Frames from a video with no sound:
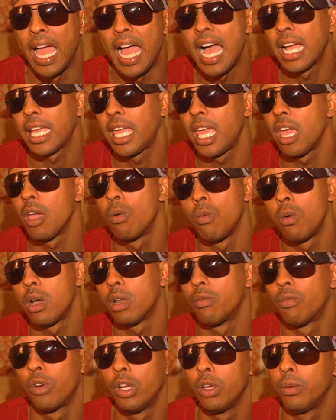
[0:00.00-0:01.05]
How can
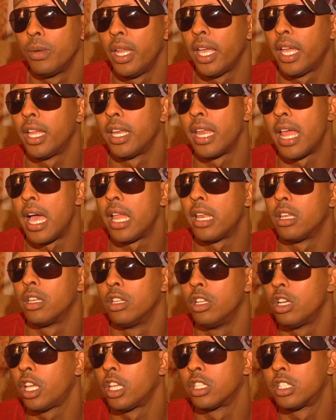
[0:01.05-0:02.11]
one real nigga not
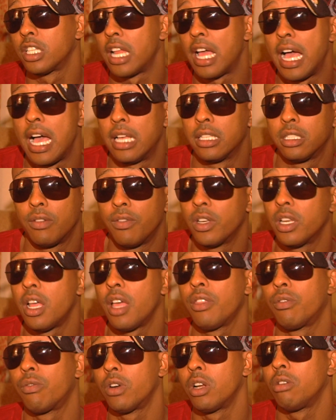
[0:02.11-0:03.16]
look into the eyes of
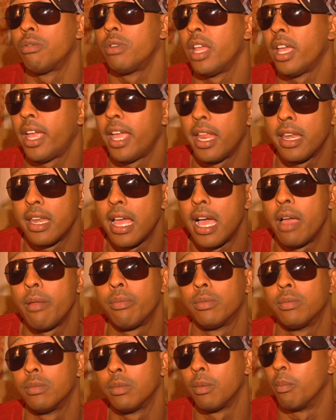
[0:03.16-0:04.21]
another real nigga and
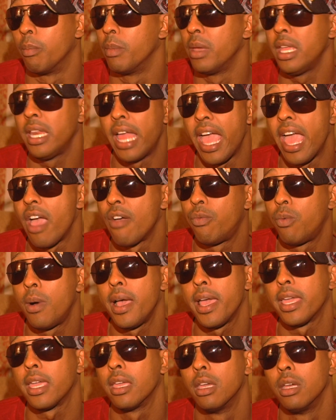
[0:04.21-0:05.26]
not meet
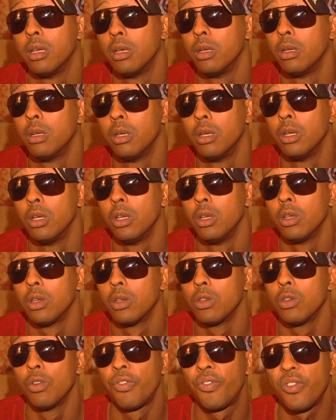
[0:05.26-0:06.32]
halfway?
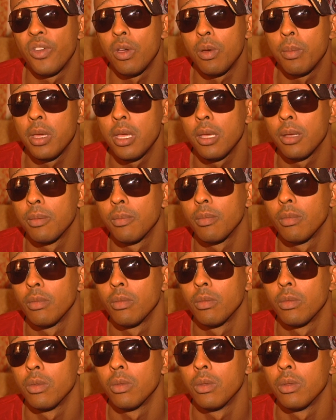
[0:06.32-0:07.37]
You feel me?
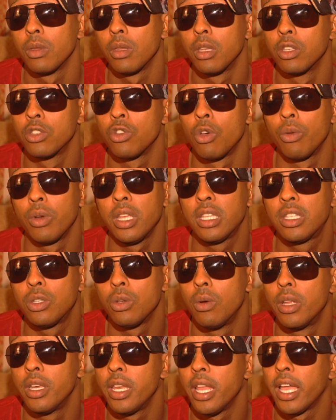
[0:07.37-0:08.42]
It's only
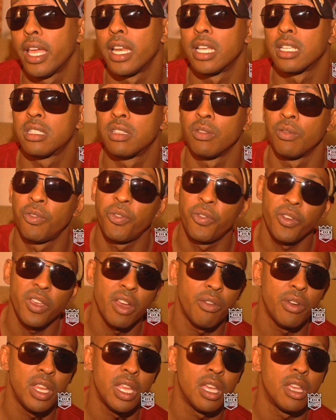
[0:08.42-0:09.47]
to a nigga that's
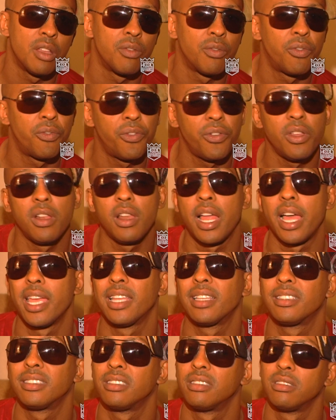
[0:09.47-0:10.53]
inferior and feel
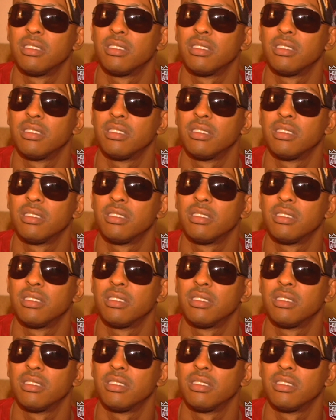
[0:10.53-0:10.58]
like